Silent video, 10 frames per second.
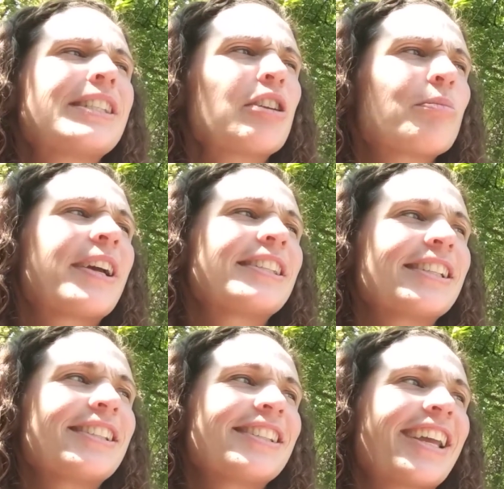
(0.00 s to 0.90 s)
stake
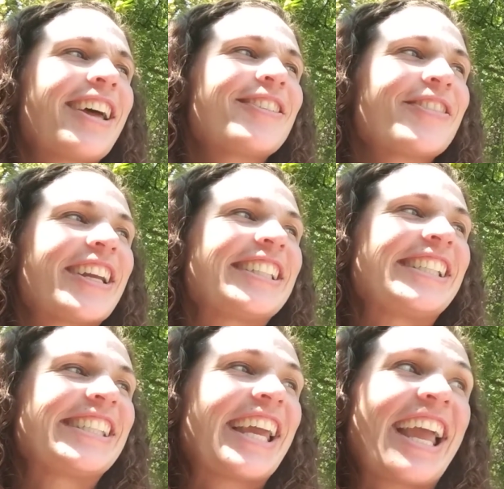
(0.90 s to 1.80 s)
president had to
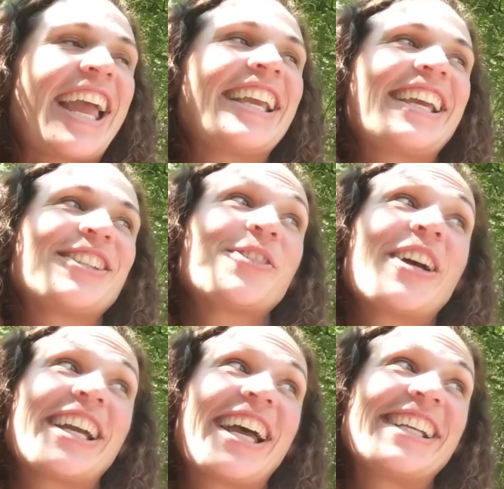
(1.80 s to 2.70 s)
finally say, hey, guess
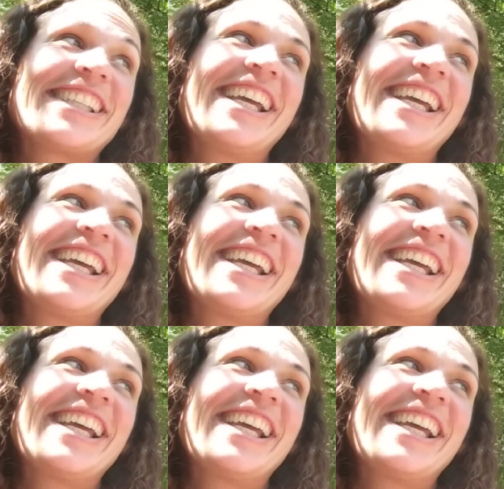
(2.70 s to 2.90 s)
what, guys?